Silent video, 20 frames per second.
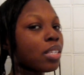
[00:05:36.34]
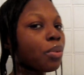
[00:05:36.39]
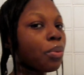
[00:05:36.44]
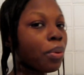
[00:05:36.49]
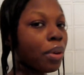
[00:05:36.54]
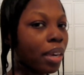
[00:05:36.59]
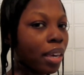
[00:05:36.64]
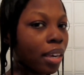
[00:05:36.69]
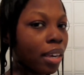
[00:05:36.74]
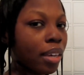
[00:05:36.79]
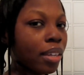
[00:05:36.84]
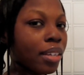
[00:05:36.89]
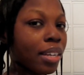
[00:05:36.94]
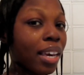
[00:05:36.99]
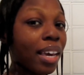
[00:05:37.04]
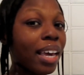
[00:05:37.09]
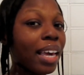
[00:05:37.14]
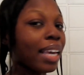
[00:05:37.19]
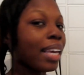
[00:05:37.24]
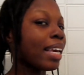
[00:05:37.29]
the way
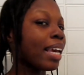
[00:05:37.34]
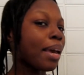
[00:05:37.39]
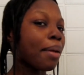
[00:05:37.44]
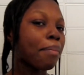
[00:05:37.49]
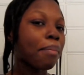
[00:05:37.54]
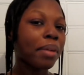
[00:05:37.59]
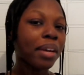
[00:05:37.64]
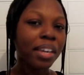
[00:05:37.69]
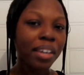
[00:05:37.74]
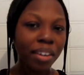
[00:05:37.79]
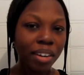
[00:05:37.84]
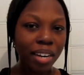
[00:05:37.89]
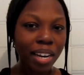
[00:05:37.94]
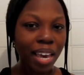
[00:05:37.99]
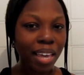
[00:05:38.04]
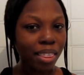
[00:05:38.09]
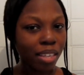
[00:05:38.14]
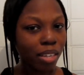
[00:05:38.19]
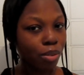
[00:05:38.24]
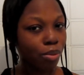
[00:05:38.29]
that I get my hair
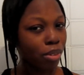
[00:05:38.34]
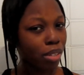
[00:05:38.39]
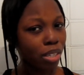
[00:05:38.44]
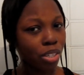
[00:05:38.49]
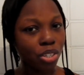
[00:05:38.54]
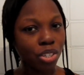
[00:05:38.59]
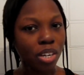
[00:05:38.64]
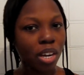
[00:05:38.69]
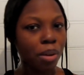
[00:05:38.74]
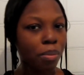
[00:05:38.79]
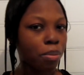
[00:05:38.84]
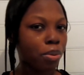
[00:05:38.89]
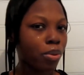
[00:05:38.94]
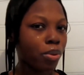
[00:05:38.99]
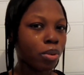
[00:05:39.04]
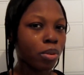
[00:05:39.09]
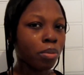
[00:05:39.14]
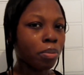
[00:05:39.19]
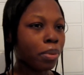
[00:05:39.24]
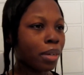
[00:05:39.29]
lathered with the
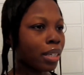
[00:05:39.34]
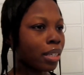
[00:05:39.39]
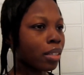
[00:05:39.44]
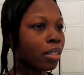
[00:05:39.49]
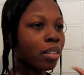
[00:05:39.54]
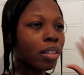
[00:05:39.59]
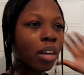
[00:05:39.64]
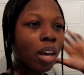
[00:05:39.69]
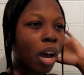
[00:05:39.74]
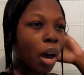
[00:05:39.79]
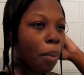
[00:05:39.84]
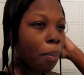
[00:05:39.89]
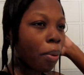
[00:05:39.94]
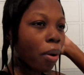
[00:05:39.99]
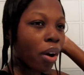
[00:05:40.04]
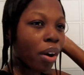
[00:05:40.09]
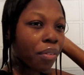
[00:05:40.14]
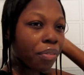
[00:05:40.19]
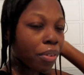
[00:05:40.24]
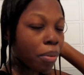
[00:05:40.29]
shampoos, but
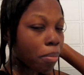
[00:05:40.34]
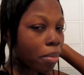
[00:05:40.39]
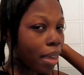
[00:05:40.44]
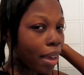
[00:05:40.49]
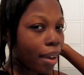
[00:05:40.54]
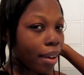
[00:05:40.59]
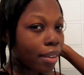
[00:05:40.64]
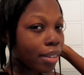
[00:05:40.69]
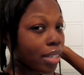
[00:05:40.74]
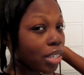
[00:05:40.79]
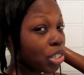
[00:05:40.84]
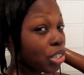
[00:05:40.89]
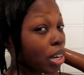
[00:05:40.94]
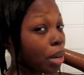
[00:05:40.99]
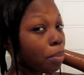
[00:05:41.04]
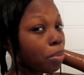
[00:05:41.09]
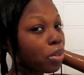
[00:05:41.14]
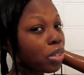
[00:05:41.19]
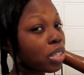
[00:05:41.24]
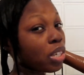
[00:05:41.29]
apart from that, the
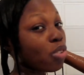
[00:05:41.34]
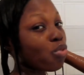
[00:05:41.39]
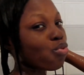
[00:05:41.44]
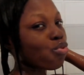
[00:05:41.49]
shampoo is a